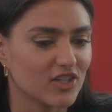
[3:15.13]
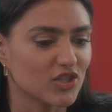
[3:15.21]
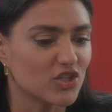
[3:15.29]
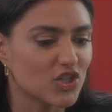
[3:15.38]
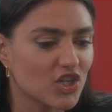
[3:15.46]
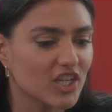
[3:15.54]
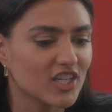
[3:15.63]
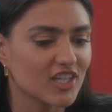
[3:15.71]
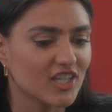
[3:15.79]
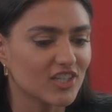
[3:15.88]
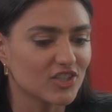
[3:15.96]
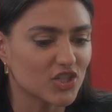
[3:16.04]
she
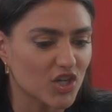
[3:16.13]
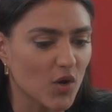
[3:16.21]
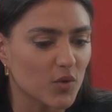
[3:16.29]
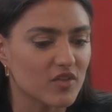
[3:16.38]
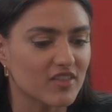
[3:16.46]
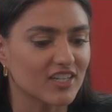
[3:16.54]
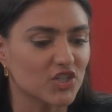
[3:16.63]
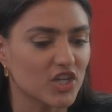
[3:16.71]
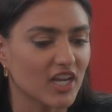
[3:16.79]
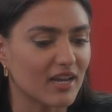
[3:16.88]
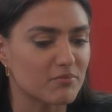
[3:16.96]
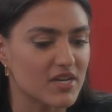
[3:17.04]
showed that she
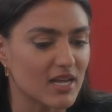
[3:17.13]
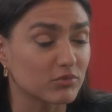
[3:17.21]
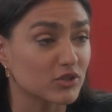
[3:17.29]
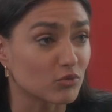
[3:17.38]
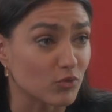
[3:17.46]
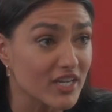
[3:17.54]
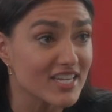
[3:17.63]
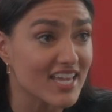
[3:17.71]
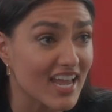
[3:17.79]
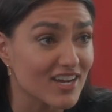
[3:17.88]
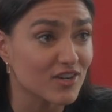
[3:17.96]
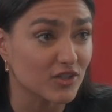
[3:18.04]
had been able to
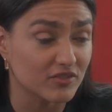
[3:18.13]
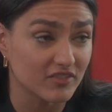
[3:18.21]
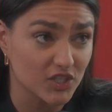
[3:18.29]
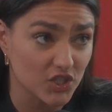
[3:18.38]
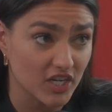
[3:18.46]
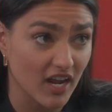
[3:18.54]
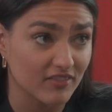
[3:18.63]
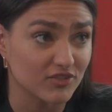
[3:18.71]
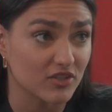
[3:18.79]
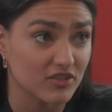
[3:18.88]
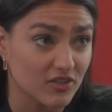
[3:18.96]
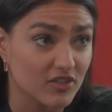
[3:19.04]
regain her vision after
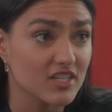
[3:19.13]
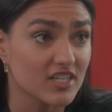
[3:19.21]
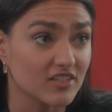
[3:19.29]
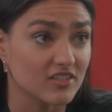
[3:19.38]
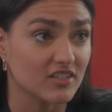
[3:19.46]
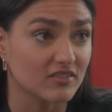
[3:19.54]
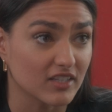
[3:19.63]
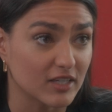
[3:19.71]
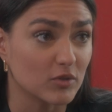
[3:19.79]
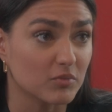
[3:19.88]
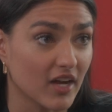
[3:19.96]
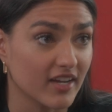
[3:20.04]
30 years of legal
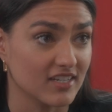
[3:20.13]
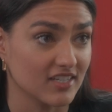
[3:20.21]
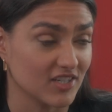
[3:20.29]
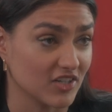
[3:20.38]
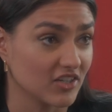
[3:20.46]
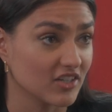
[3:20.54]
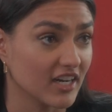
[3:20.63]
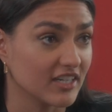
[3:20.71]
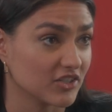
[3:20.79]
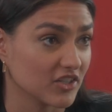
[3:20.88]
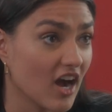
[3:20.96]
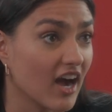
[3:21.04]
blindness in her
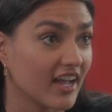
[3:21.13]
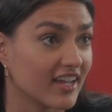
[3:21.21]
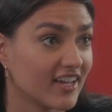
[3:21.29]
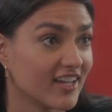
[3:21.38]
eye.